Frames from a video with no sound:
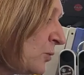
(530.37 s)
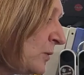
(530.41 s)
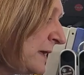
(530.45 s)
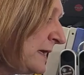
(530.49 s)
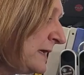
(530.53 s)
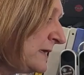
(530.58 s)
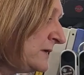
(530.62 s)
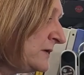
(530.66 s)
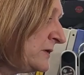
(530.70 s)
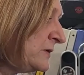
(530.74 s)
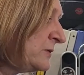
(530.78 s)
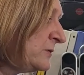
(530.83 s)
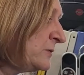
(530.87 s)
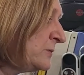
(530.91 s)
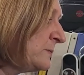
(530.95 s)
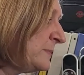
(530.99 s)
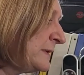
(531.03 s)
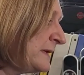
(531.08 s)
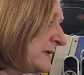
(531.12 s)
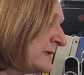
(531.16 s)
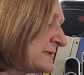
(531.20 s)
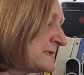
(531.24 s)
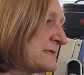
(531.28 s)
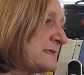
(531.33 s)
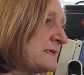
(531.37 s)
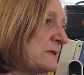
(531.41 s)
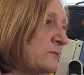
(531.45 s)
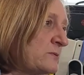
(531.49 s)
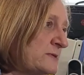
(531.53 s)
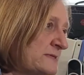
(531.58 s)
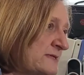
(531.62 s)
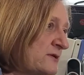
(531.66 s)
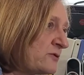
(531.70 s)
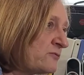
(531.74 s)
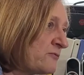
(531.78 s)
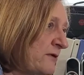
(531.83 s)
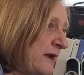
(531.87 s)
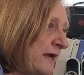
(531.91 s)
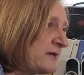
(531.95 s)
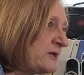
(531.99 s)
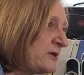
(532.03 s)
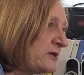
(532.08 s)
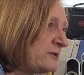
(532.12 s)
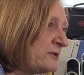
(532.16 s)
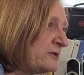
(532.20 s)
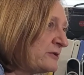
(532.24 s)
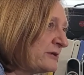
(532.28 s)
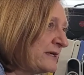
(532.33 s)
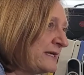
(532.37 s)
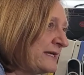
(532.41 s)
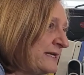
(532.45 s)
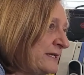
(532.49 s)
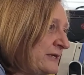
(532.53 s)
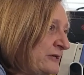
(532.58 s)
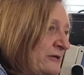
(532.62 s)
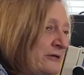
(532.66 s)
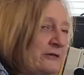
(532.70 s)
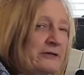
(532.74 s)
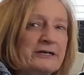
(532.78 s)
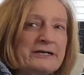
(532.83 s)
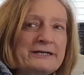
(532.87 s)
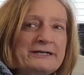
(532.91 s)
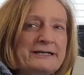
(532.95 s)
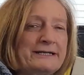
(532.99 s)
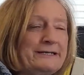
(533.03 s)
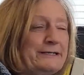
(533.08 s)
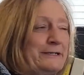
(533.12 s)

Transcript: we knew because he was a regular here, and